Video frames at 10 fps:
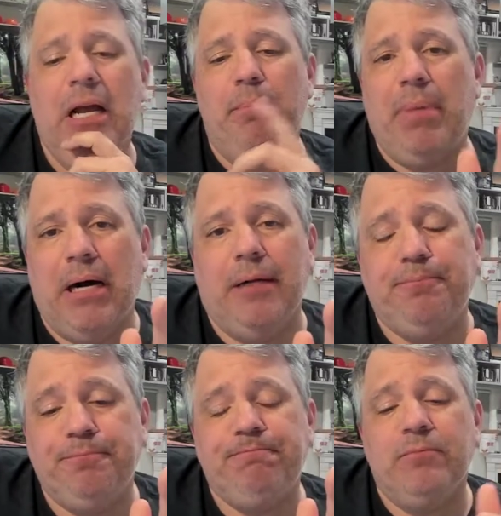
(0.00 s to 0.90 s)
But
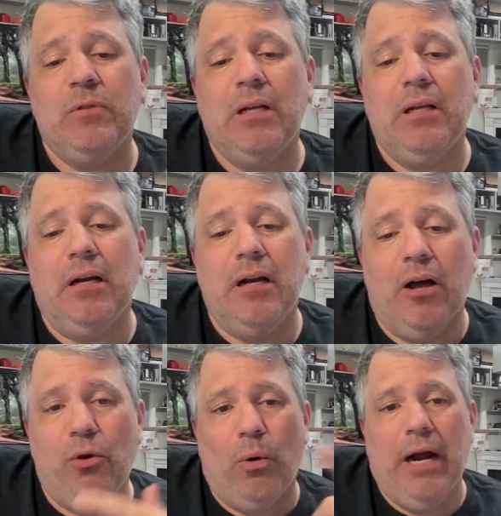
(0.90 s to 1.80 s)

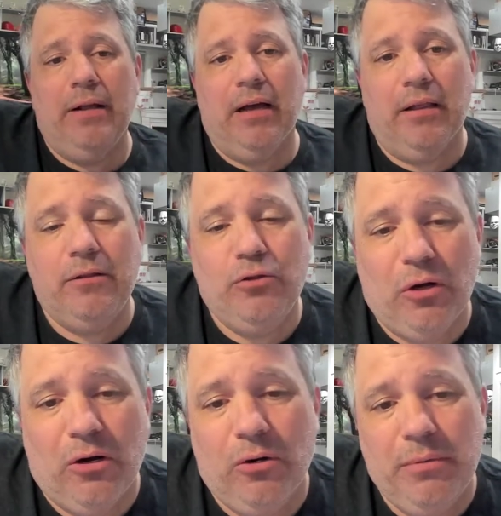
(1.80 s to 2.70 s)
another way that
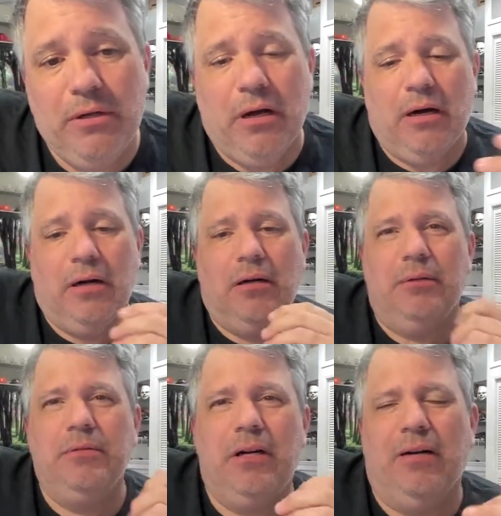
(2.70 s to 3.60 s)

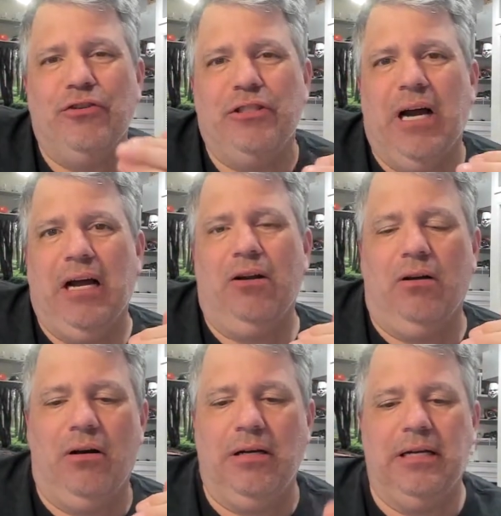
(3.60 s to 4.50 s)
Job covers
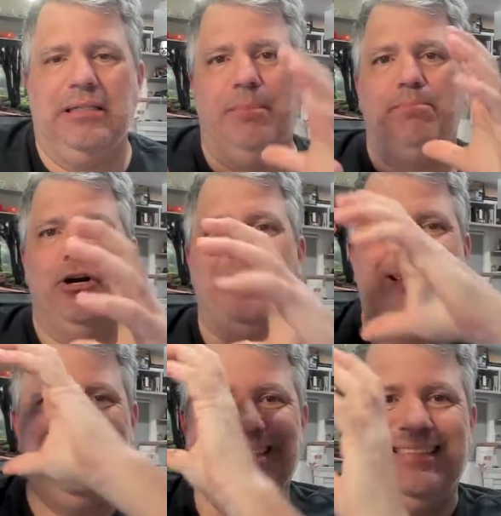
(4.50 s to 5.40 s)
dialogue is the book
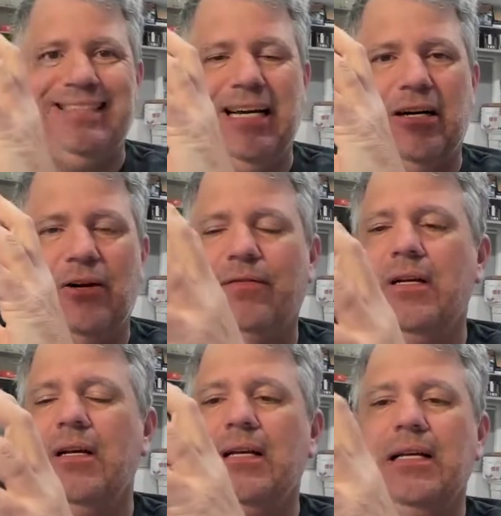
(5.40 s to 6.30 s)
itself
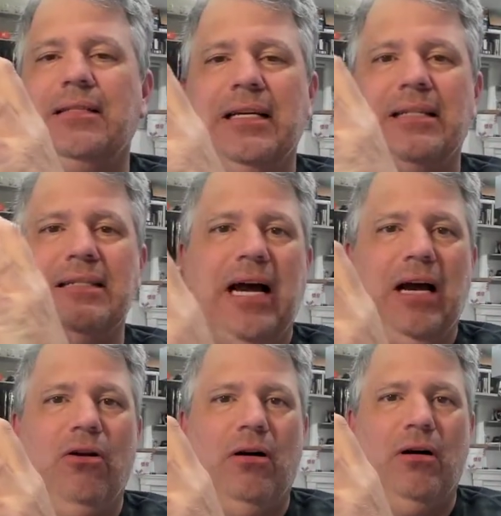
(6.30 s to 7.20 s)
is in
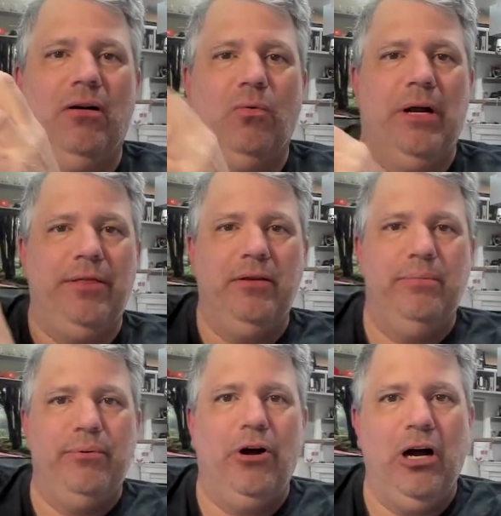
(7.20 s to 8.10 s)
dialogue with
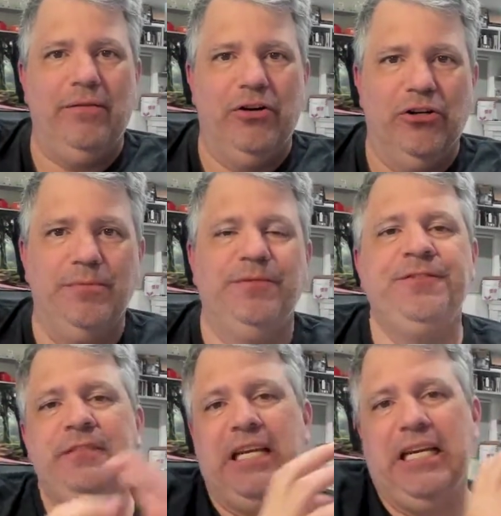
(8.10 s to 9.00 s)
Proverbs
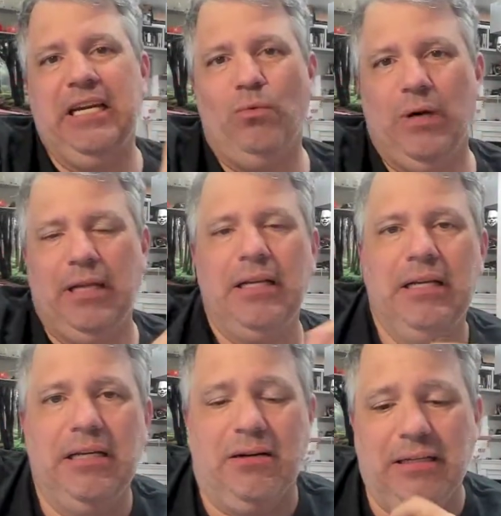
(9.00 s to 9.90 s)
and with
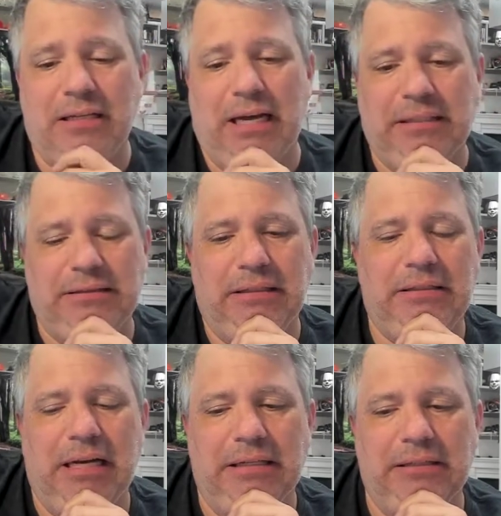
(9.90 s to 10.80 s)
Ecclesiastes,
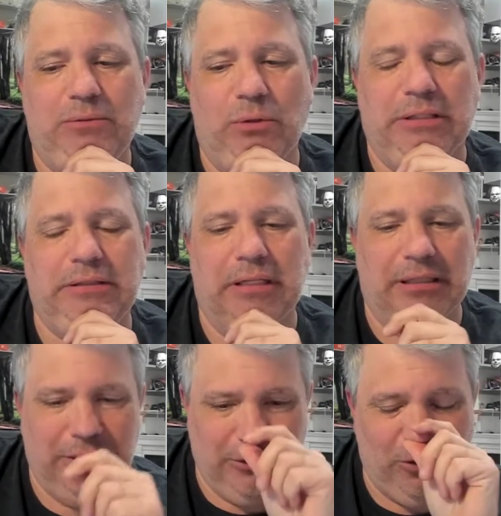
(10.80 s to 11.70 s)
as was
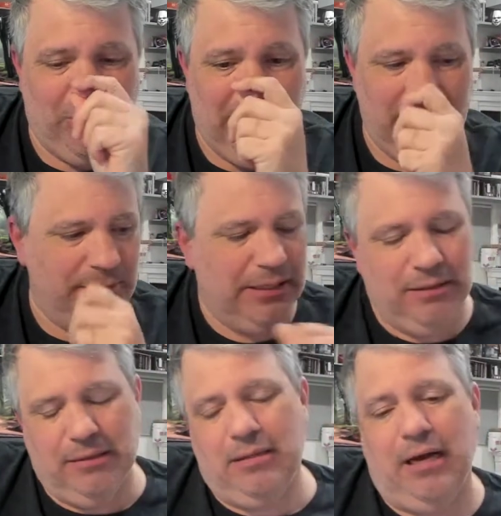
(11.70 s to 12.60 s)
described in
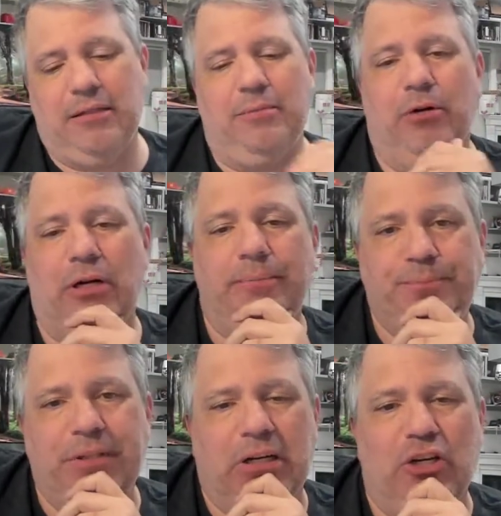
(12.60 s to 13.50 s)
the textbook
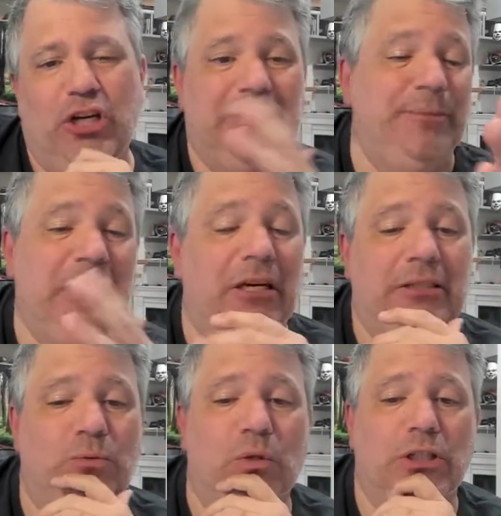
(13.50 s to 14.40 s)
Grasping
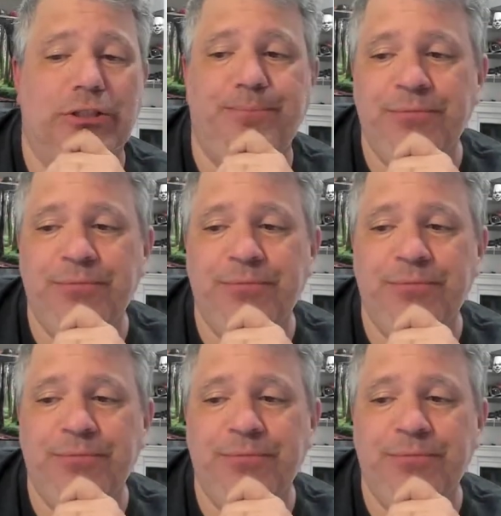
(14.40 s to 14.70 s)
God's Word.